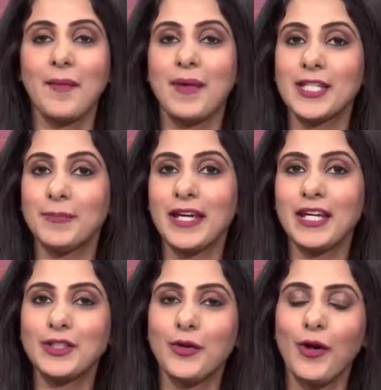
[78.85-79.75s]
by
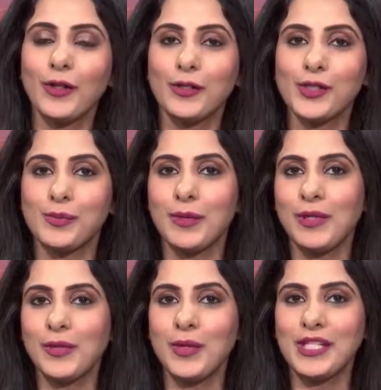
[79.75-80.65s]
speaking to all those
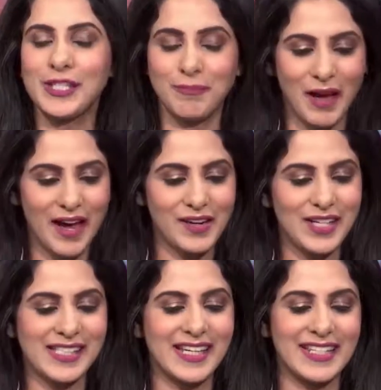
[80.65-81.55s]
women who inspire
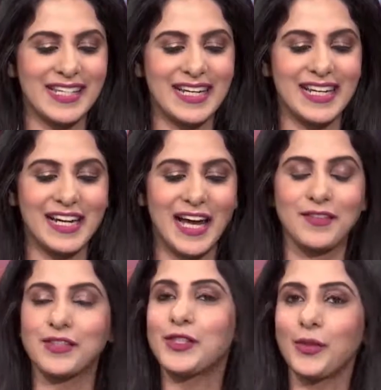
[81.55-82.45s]
us in our daily lives.